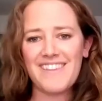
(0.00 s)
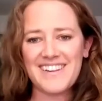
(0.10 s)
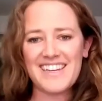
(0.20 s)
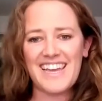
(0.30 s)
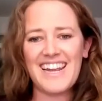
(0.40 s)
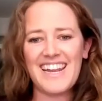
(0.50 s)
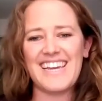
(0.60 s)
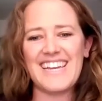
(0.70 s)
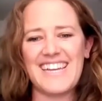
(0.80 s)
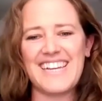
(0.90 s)
like not
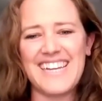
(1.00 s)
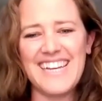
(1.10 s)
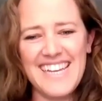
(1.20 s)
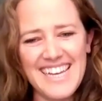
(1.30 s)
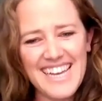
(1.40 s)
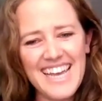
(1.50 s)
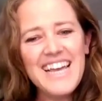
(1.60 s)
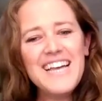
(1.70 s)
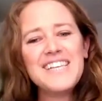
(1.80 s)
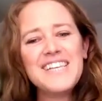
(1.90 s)

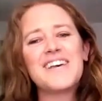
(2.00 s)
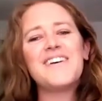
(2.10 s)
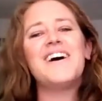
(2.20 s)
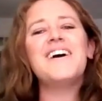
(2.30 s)
That sounds